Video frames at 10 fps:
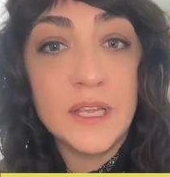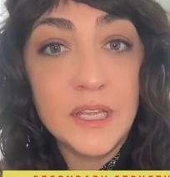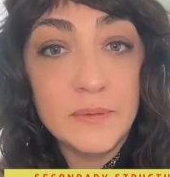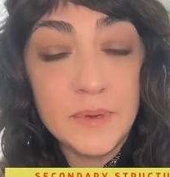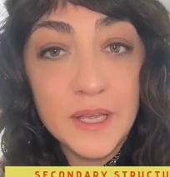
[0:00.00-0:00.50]

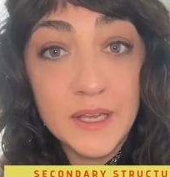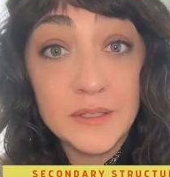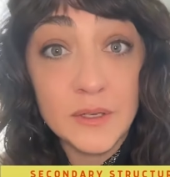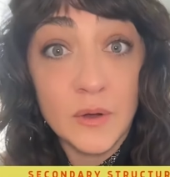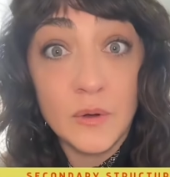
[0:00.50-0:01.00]
EP
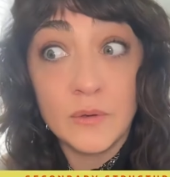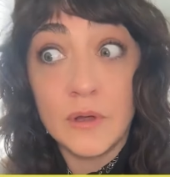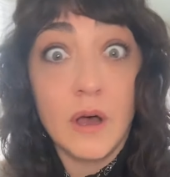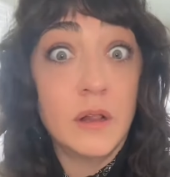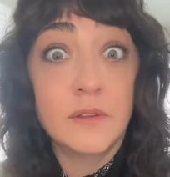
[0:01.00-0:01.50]
to hold
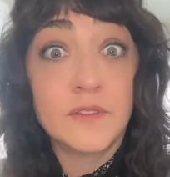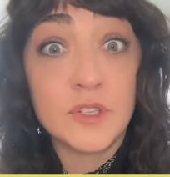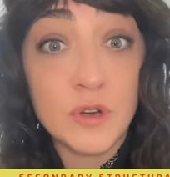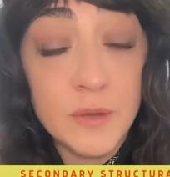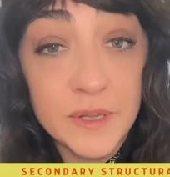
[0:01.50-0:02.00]
all of the
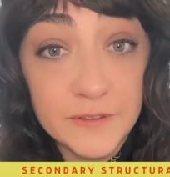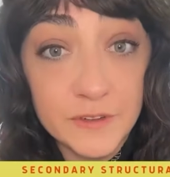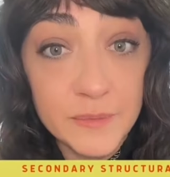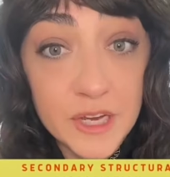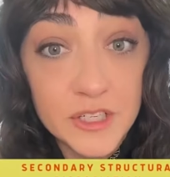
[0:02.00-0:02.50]
trauma
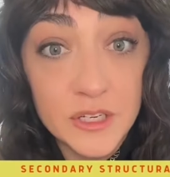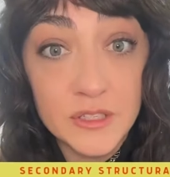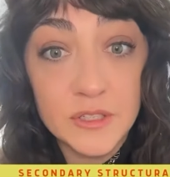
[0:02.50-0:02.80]
information.